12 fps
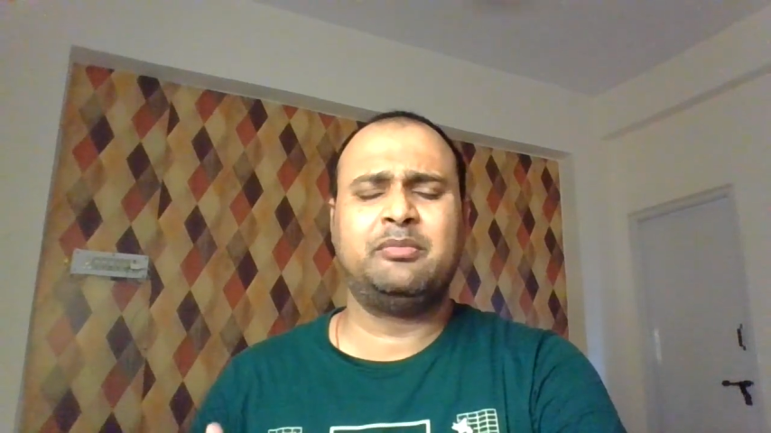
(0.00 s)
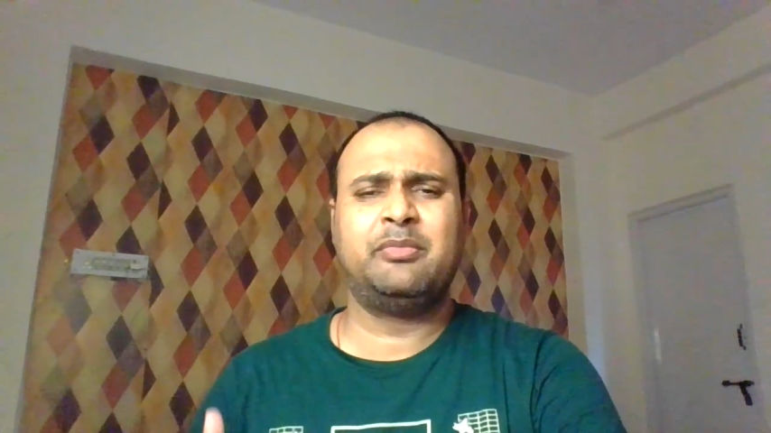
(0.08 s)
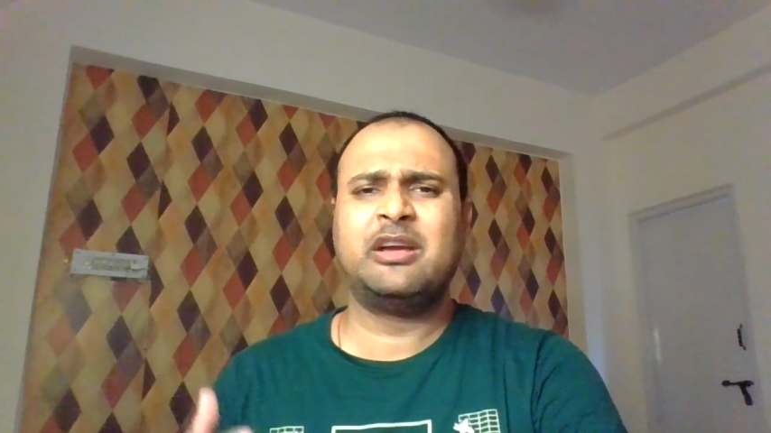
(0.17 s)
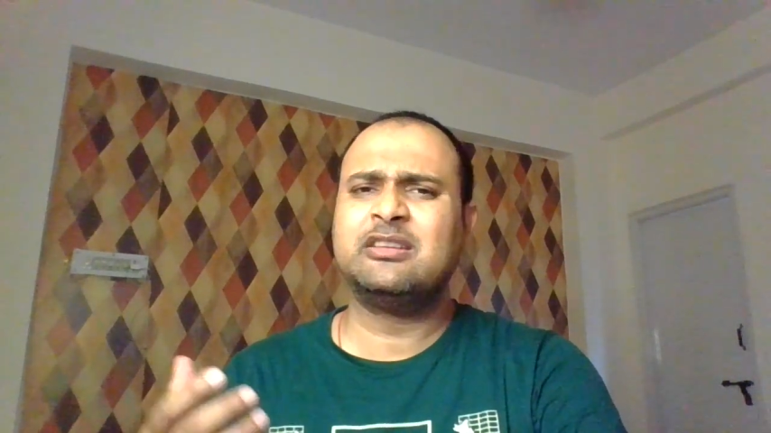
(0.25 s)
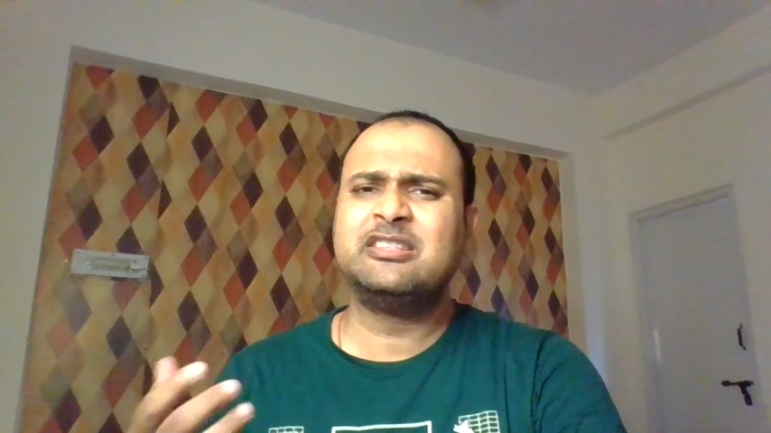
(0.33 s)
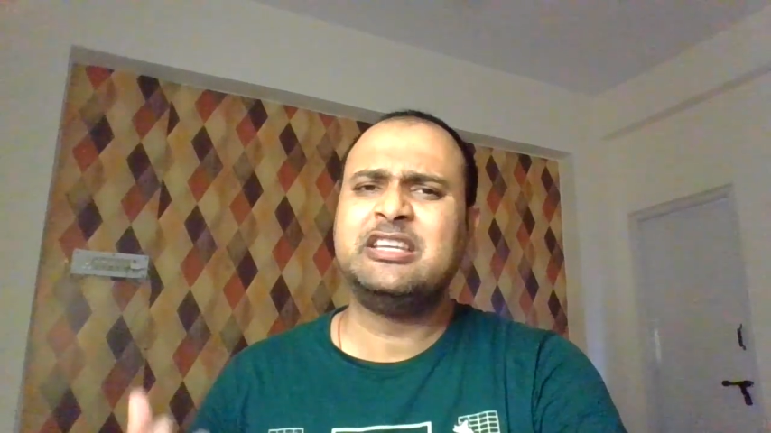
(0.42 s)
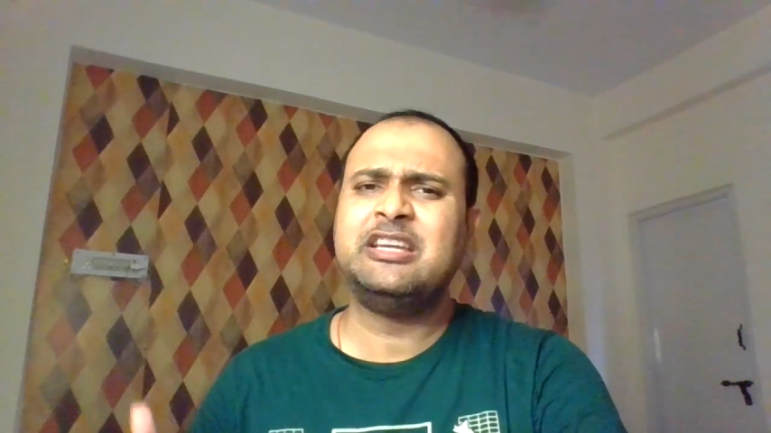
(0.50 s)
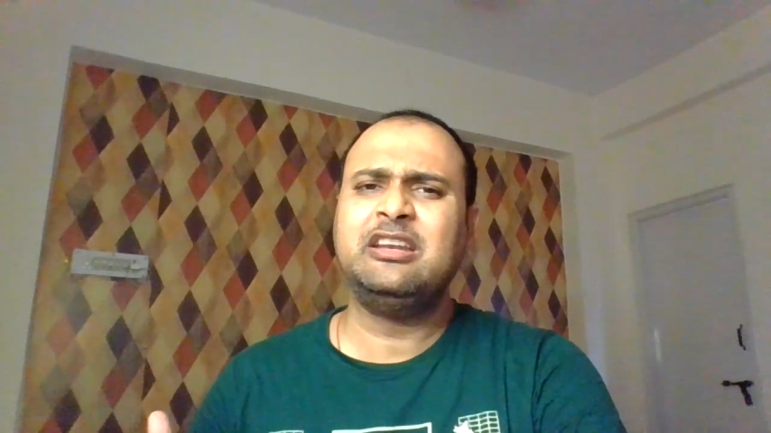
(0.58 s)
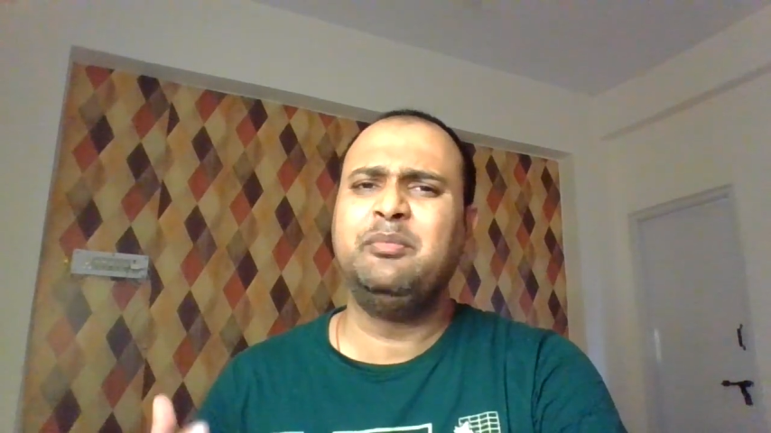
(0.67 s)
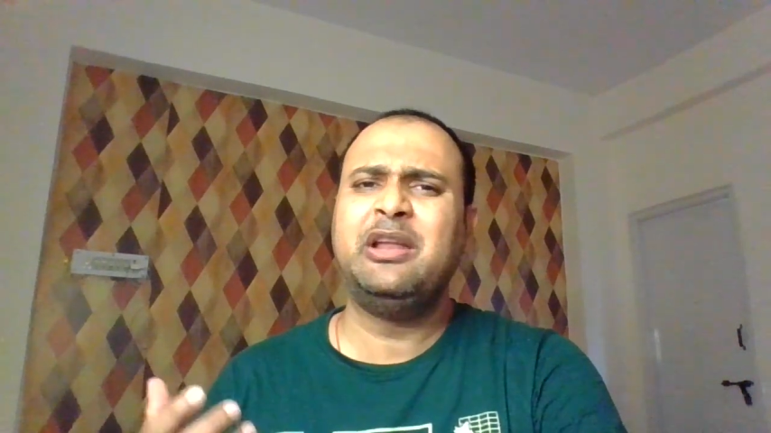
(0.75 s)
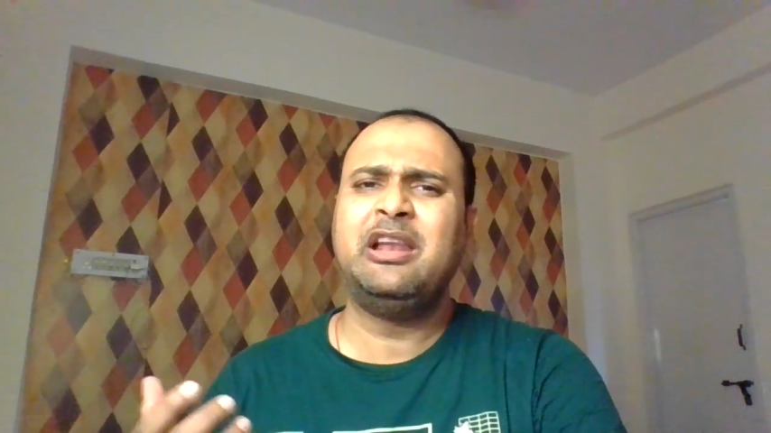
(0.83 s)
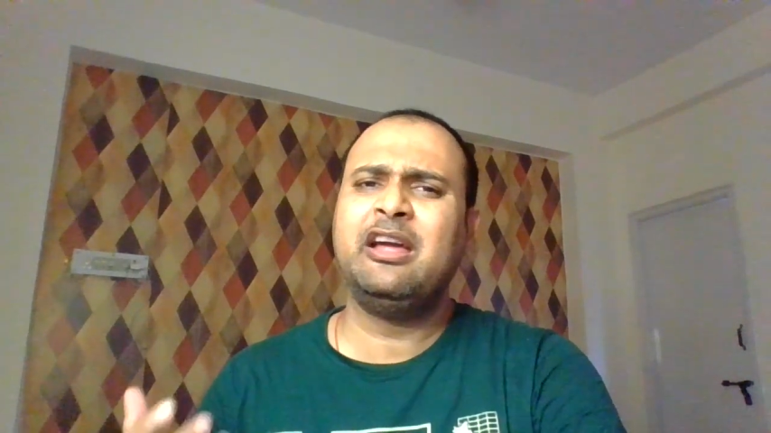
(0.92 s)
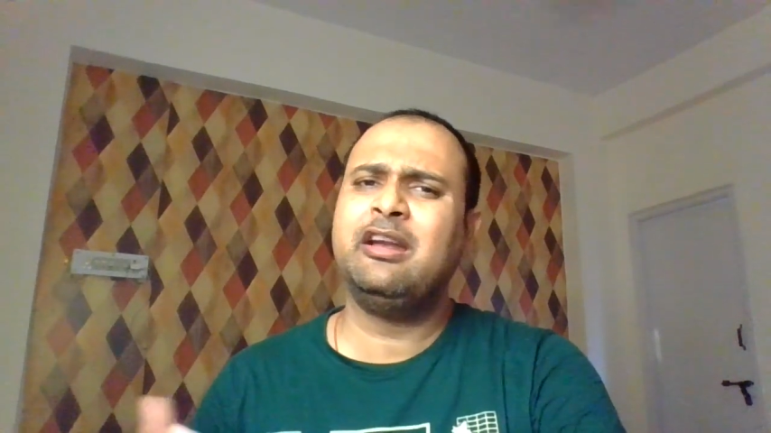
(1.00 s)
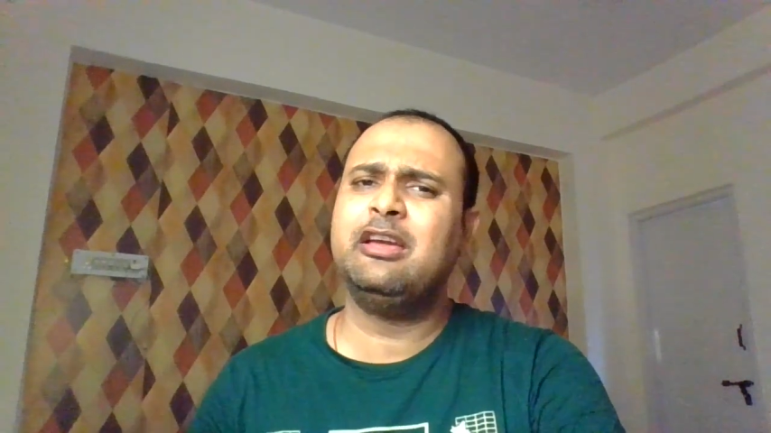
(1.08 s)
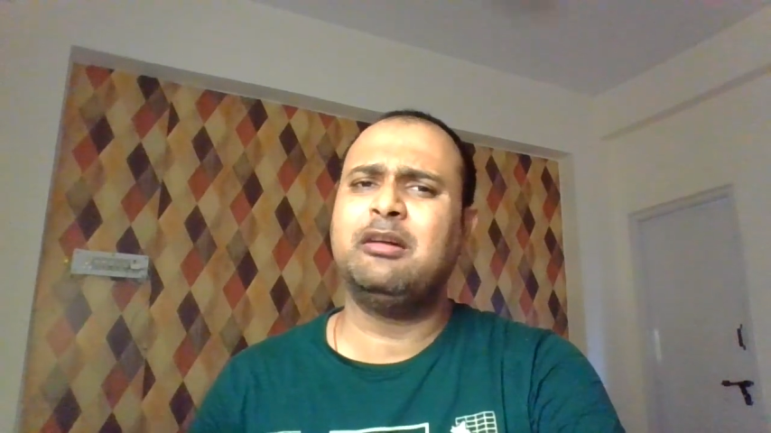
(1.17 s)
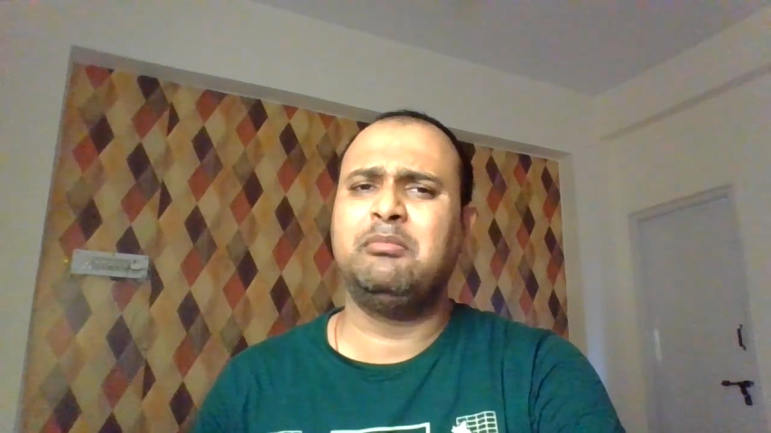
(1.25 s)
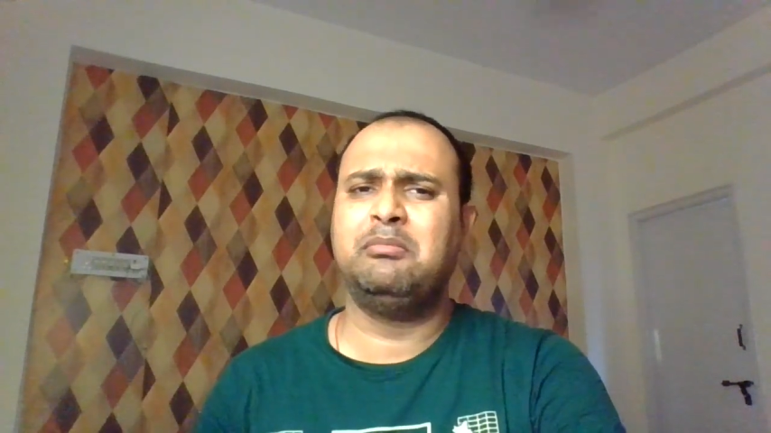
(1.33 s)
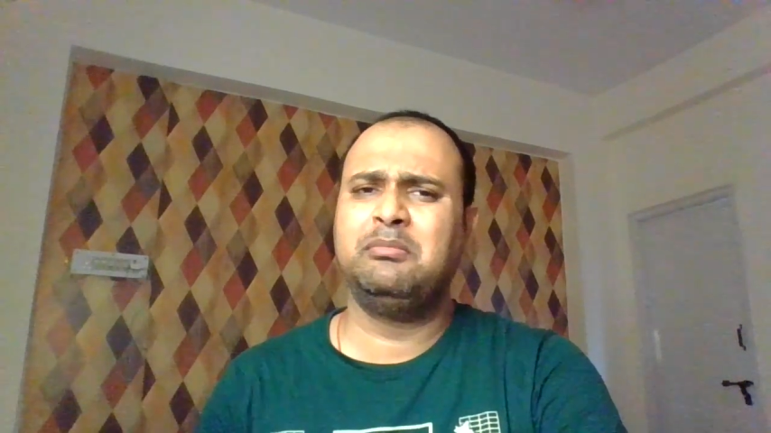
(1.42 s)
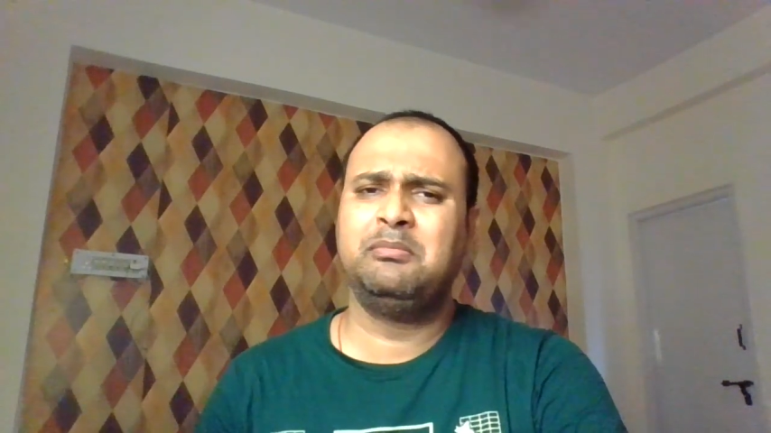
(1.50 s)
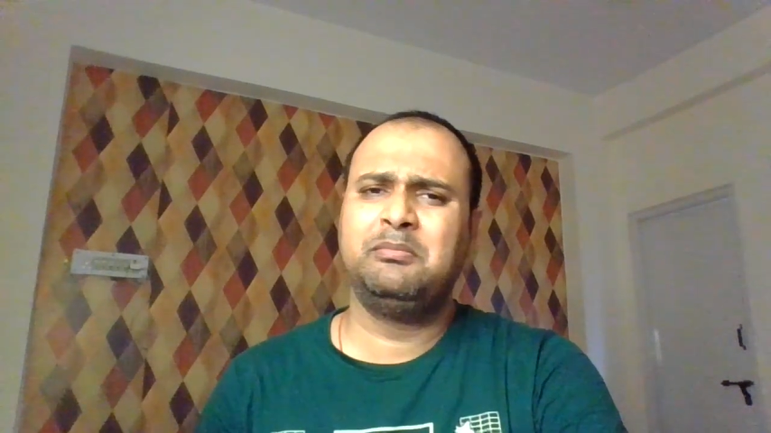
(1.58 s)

magazine Millennium